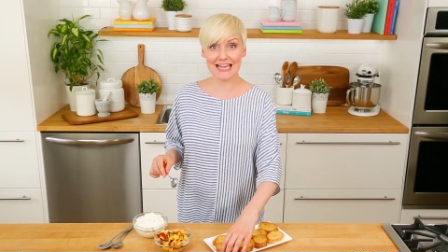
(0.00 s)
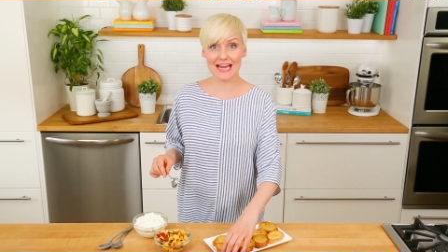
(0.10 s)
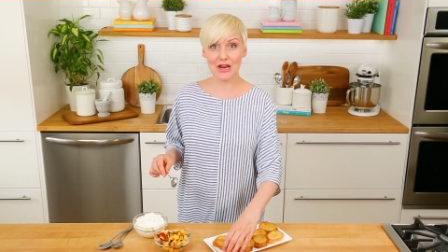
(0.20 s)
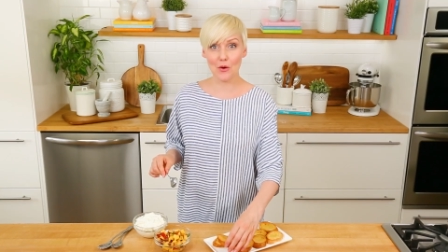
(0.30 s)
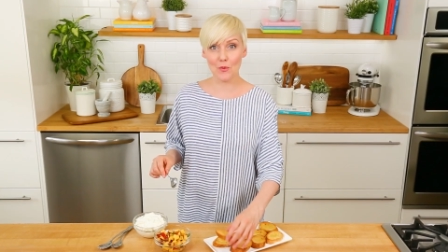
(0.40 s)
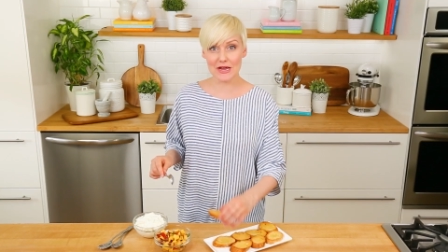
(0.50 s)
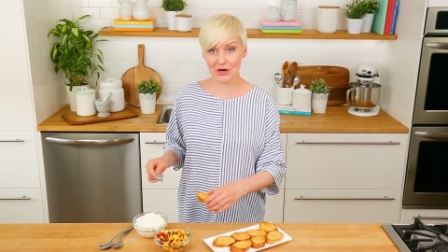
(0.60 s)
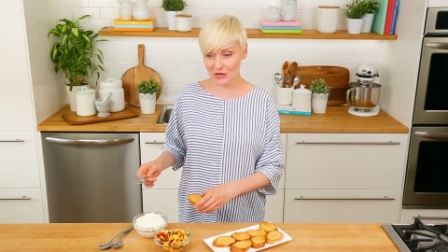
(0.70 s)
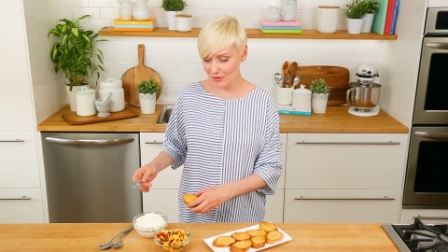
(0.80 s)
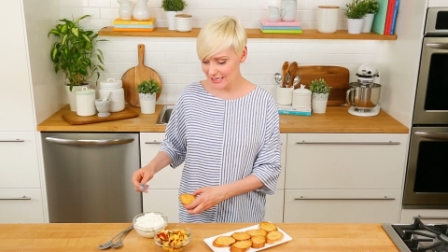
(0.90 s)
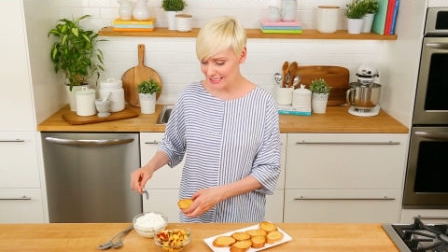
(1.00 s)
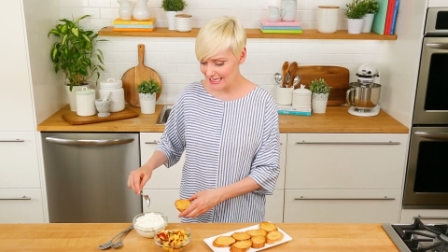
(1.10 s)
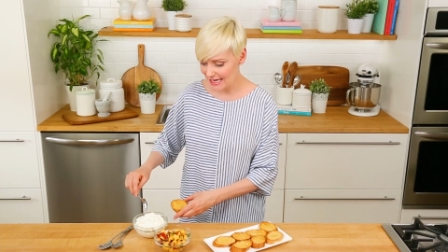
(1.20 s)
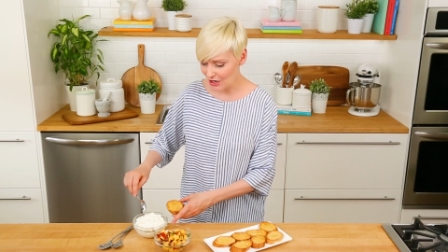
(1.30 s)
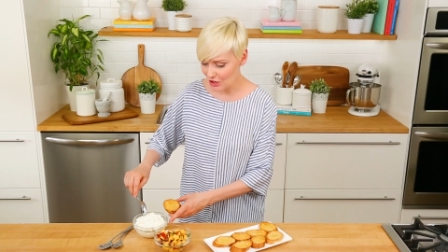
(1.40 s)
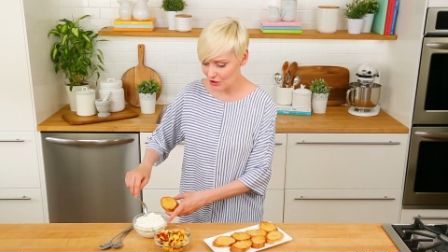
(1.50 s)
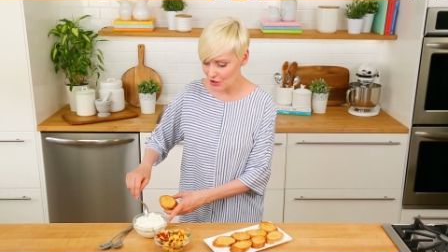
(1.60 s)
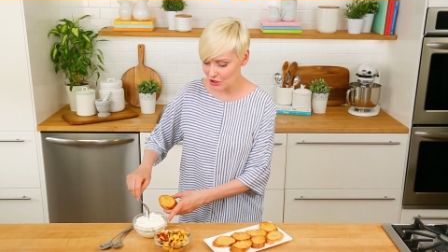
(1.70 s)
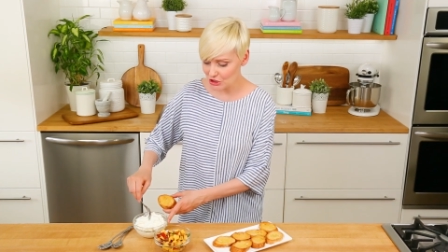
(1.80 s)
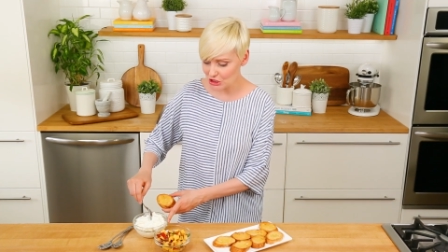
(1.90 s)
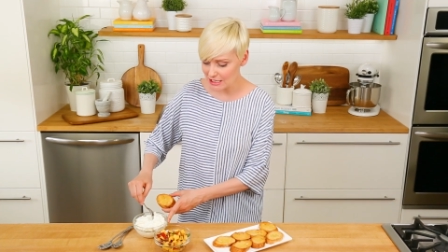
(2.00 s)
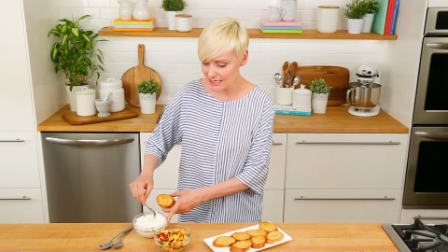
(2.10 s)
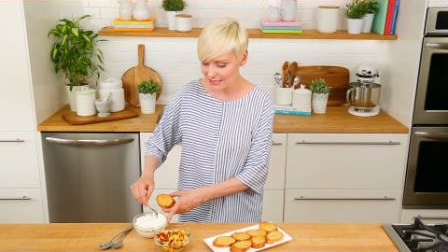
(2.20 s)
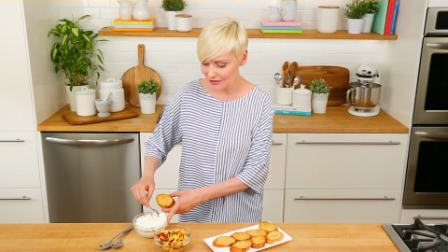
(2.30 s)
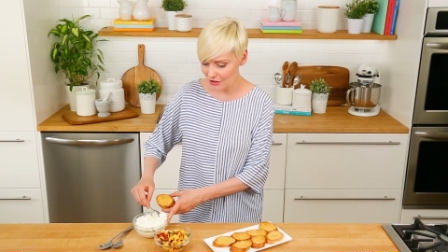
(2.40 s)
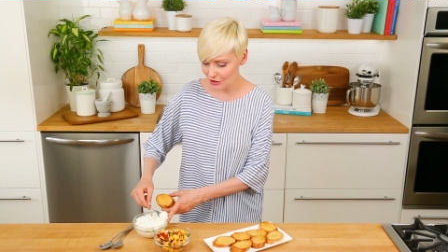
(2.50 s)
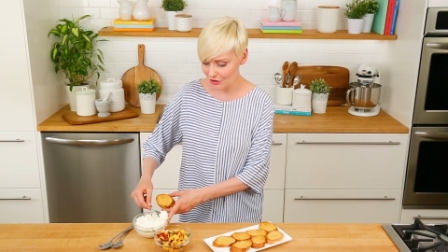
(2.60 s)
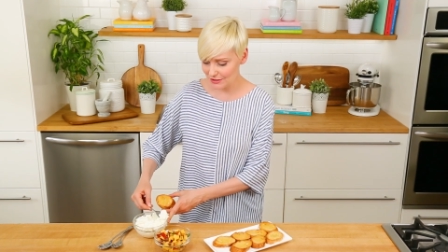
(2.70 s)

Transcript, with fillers: again, we are going to get our cheese on our